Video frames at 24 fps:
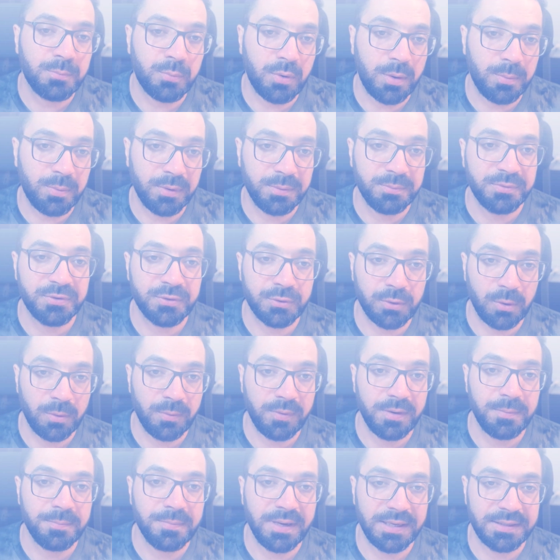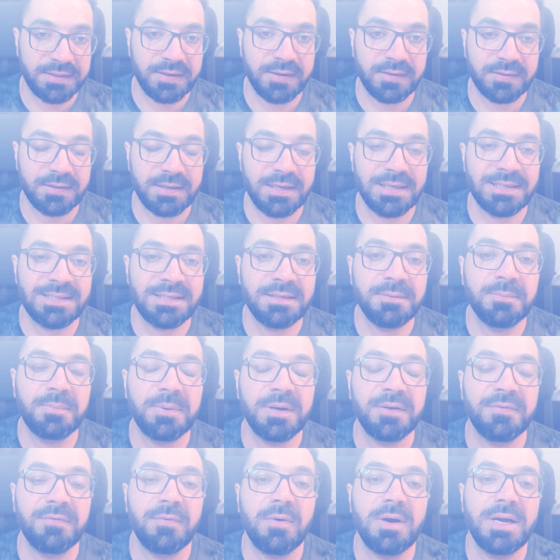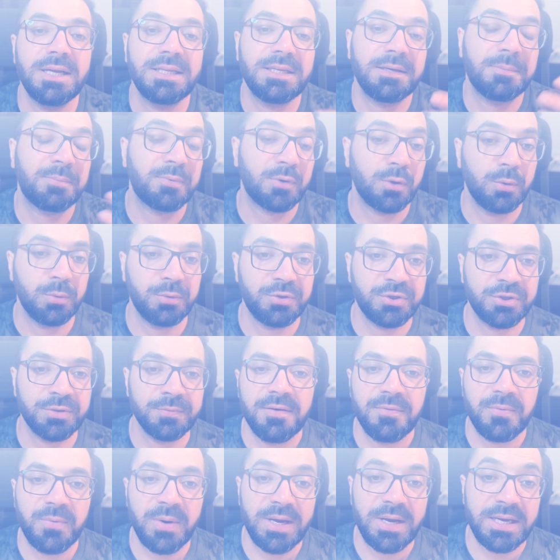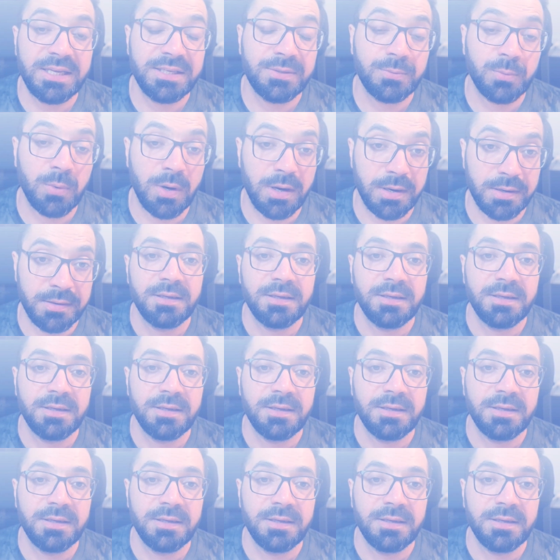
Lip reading: problem solving method, a simplified approach. Phase 1.